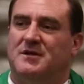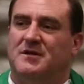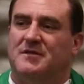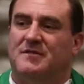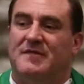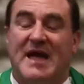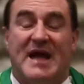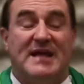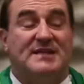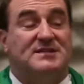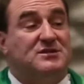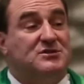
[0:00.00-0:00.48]

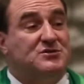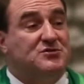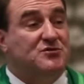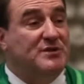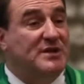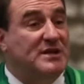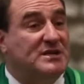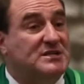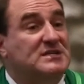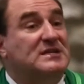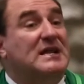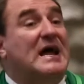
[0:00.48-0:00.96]
That's a
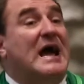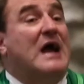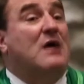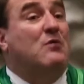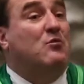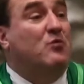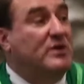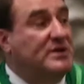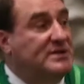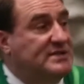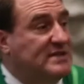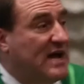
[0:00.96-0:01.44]
tradition I
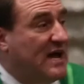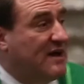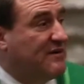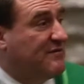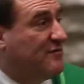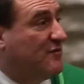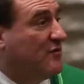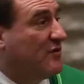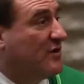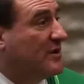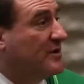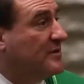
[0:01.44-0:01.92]
would die
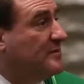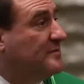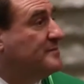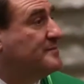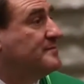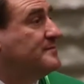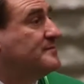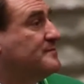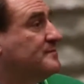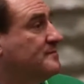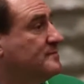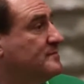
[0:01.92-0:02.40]
for.
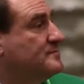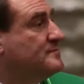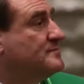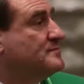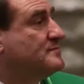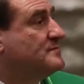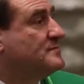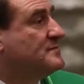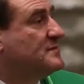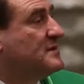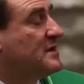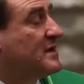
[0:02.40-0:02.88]

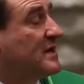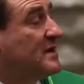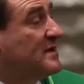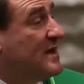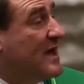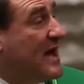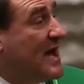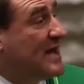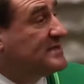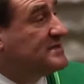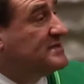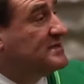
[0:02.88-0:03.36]
Because
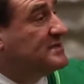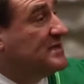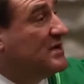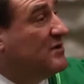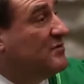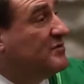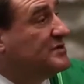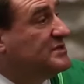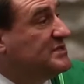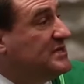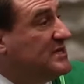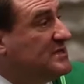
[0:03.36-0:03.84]
it has to
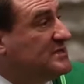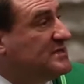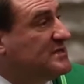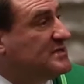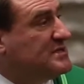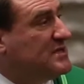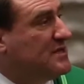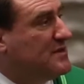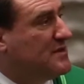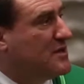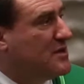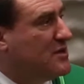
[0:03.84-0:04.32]
deal with
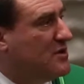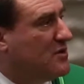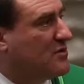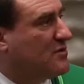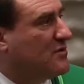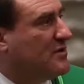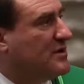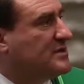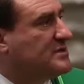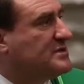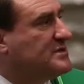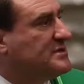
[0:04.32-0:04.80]
Jesus in the
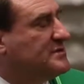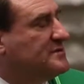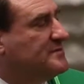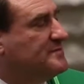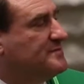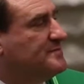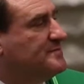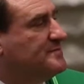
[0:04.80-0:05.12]
Eucharist.